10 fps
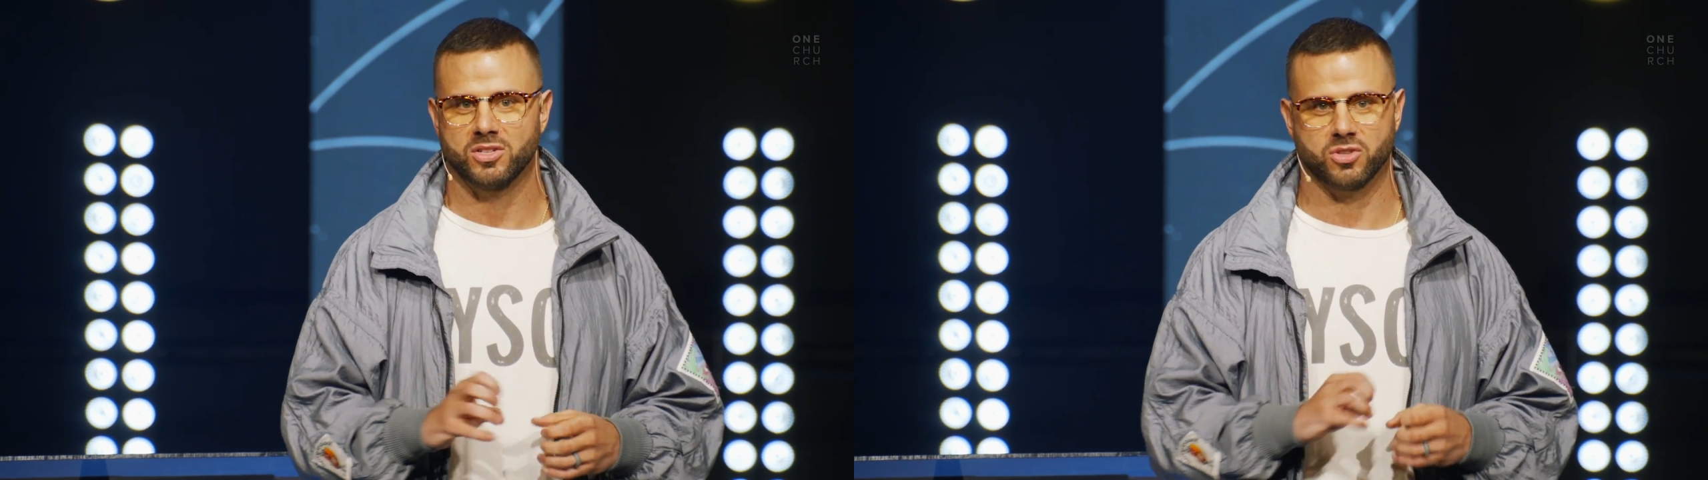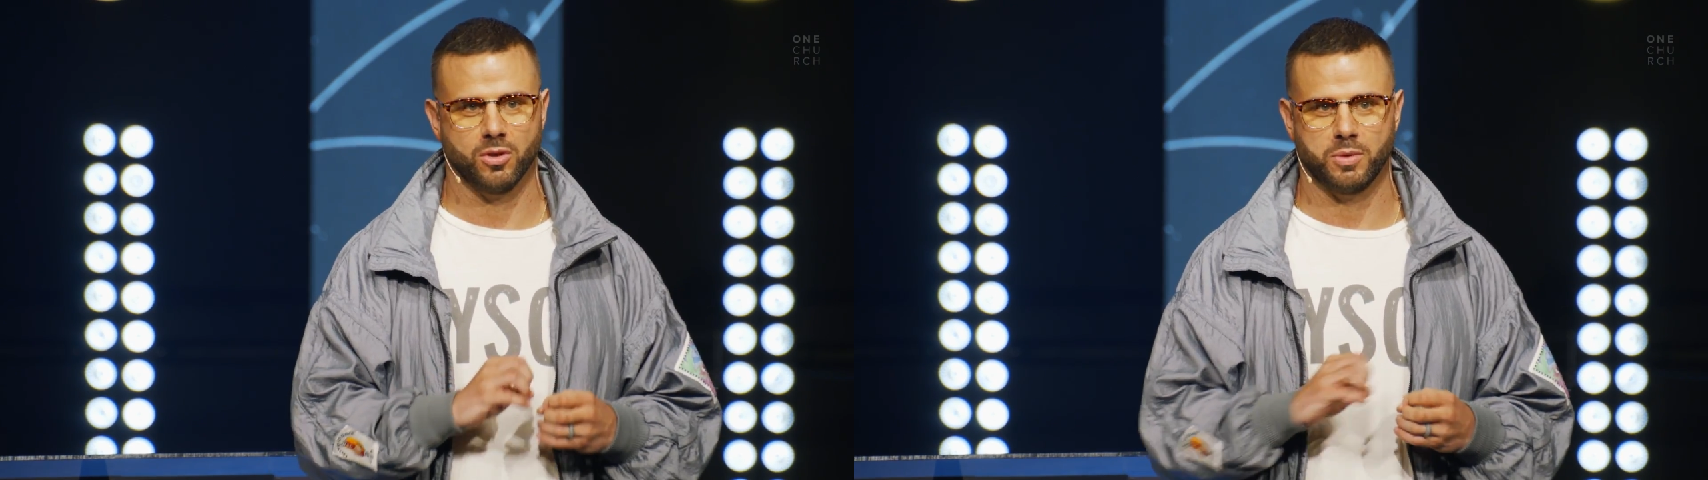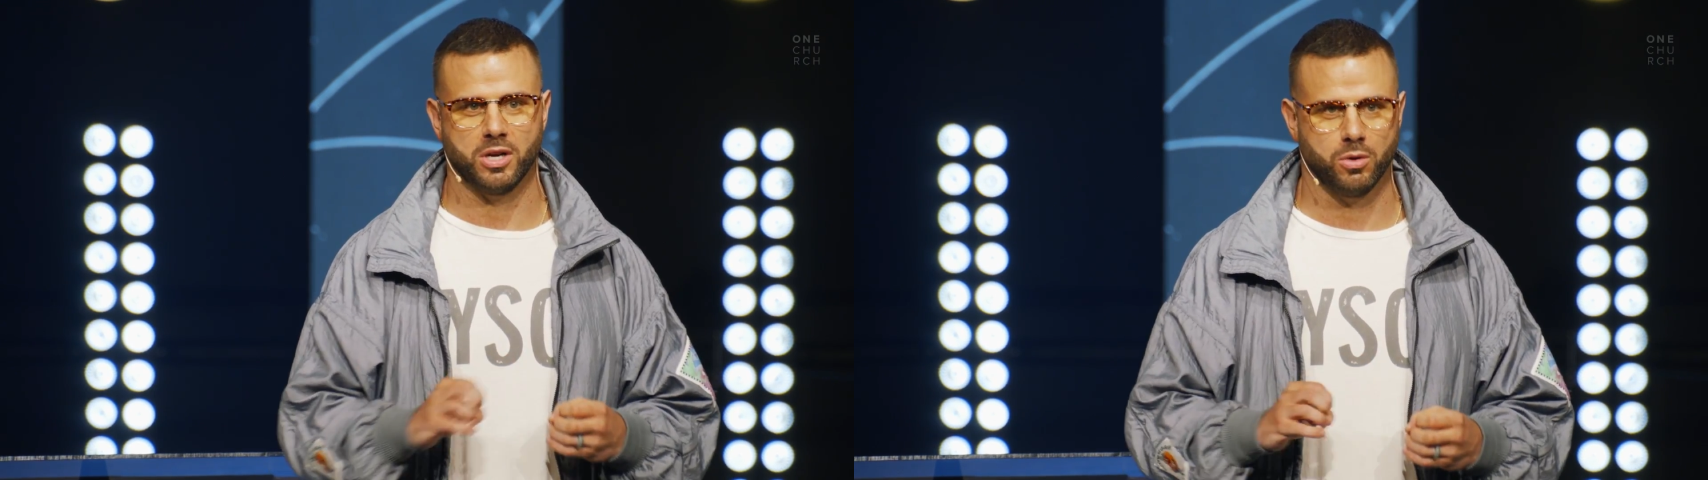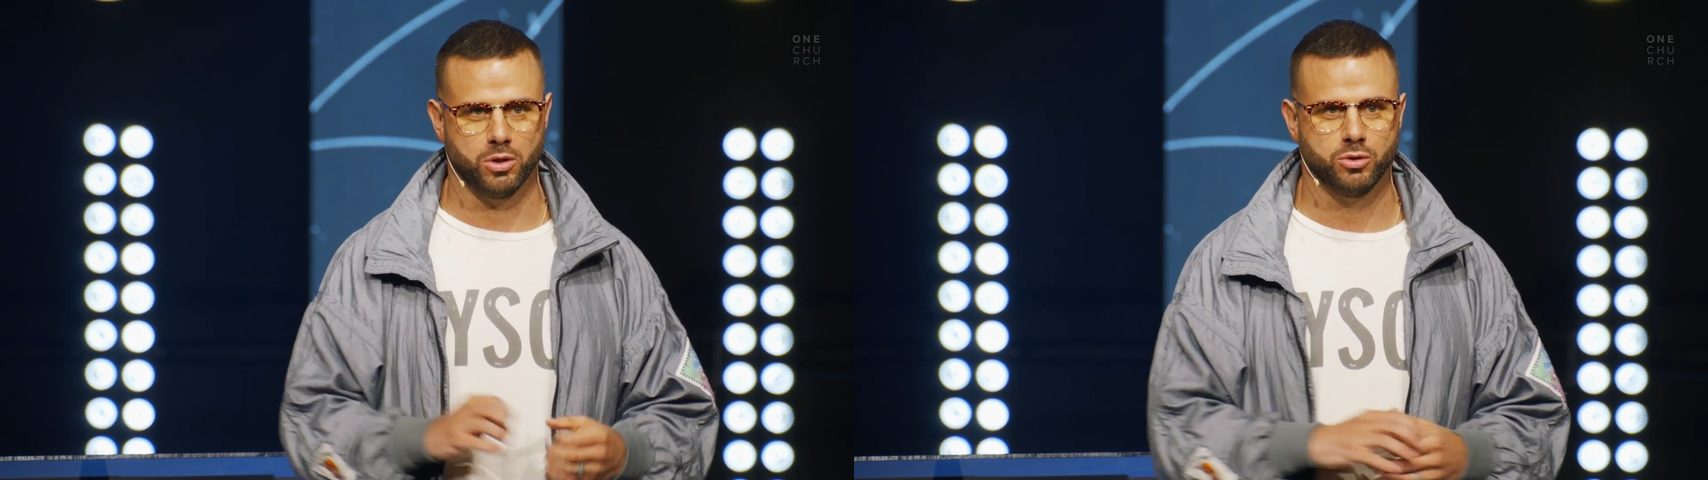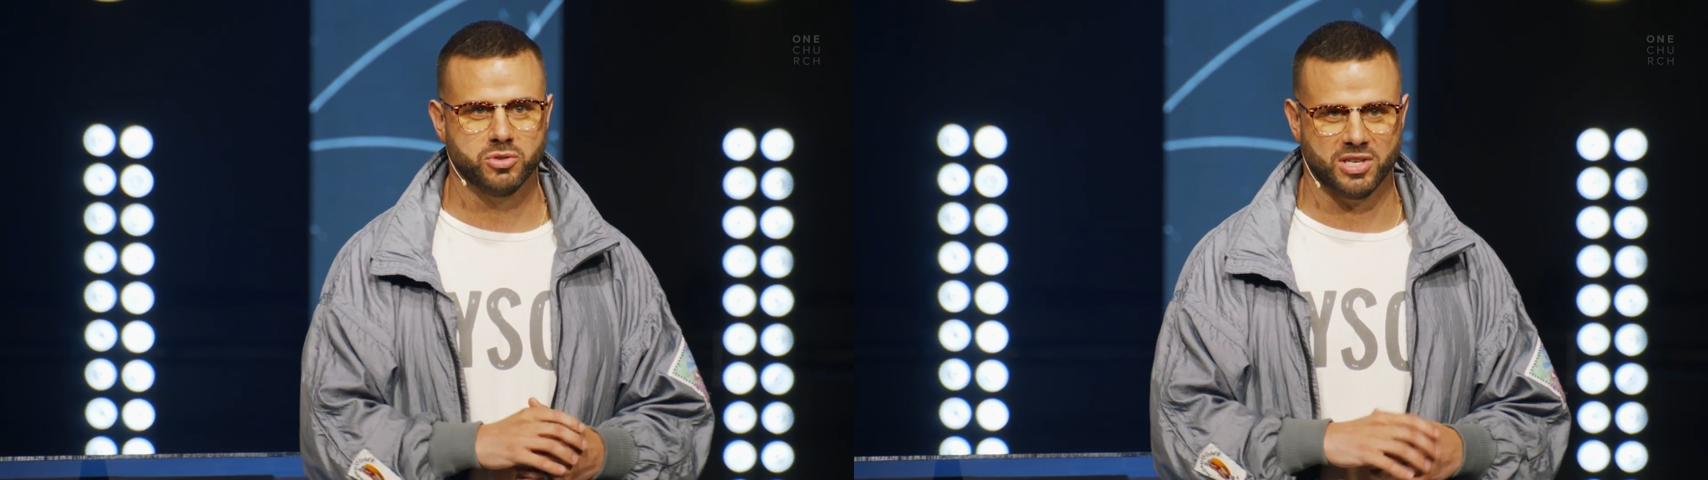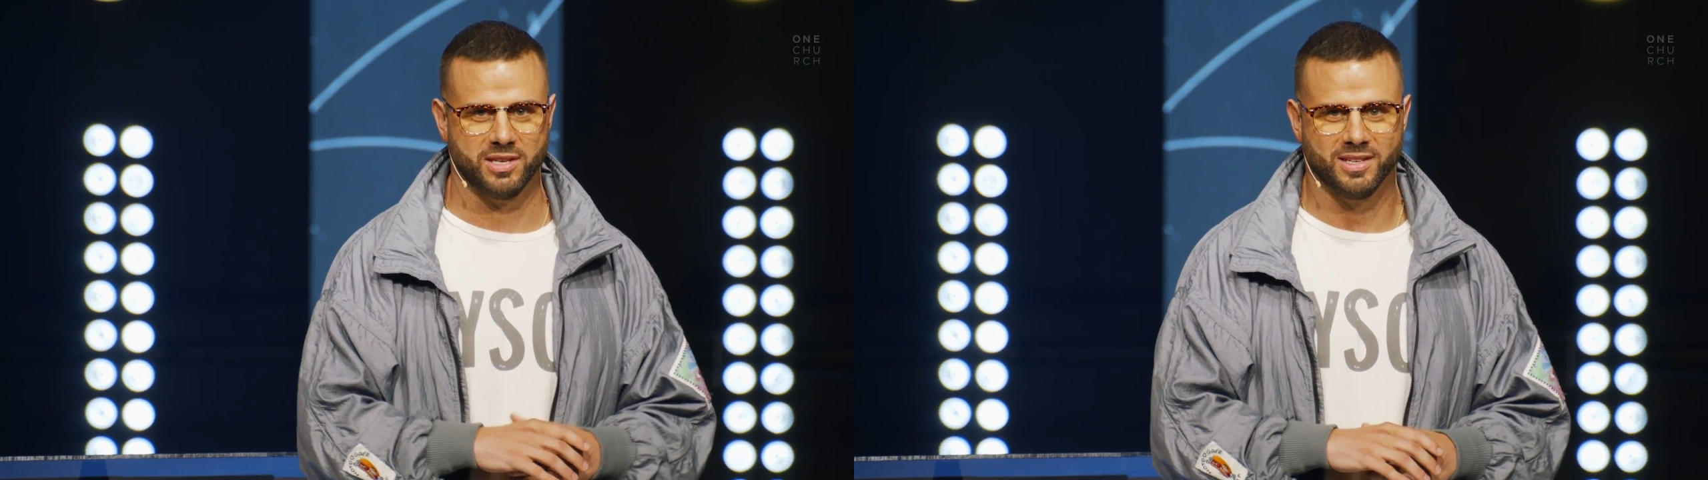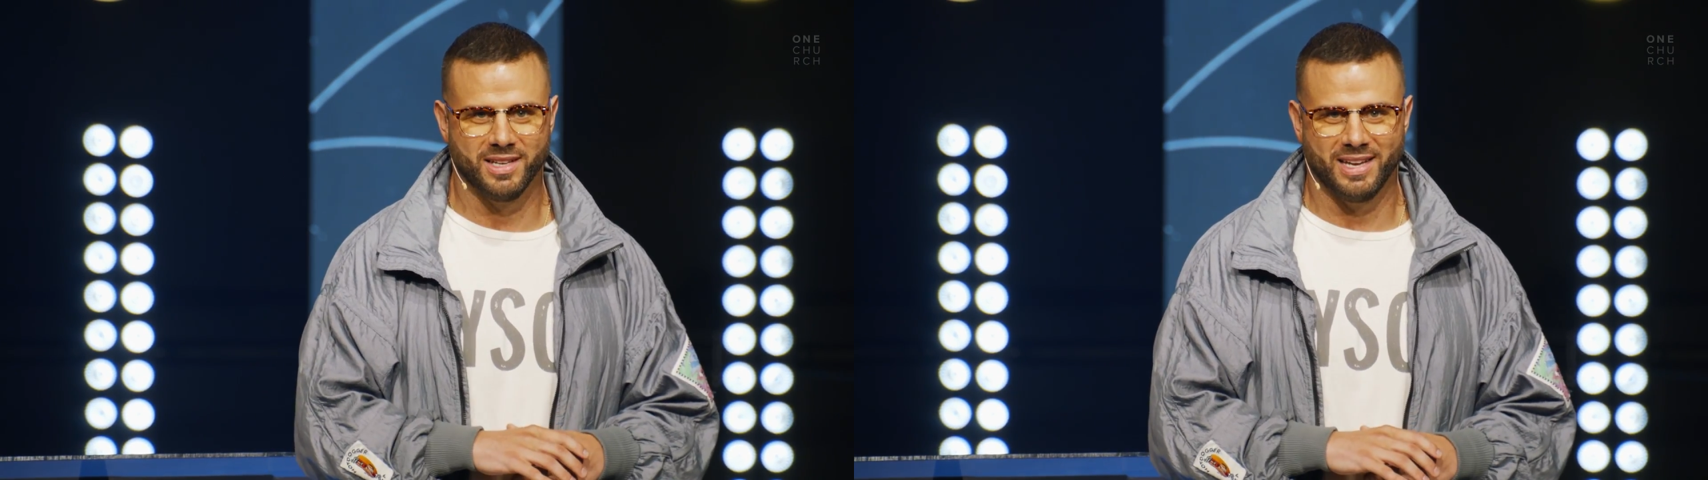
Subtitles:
so that we don't lose it.